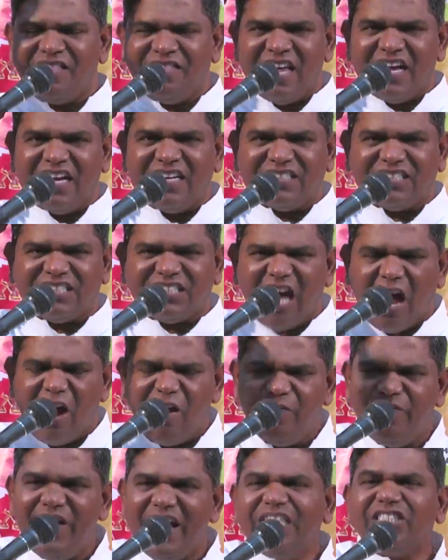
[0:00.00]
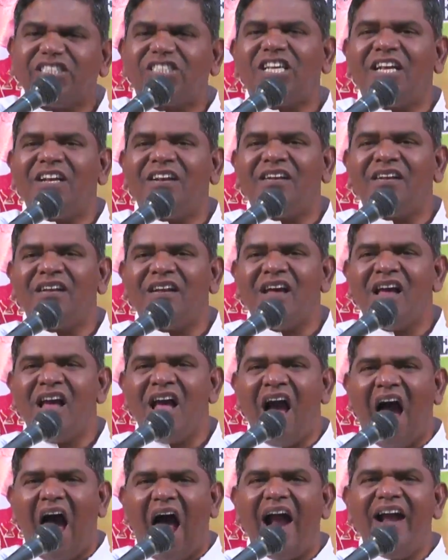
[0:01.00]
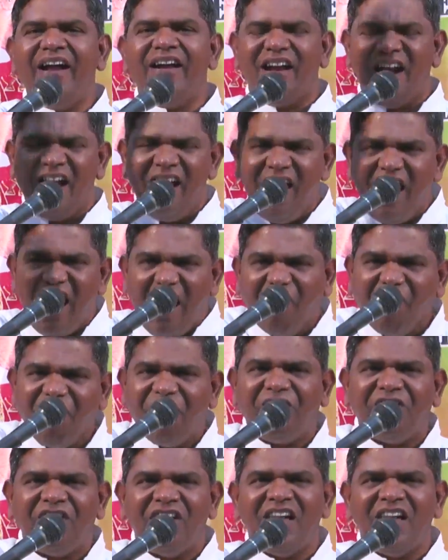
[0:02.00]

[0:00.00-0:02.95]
the salvation and love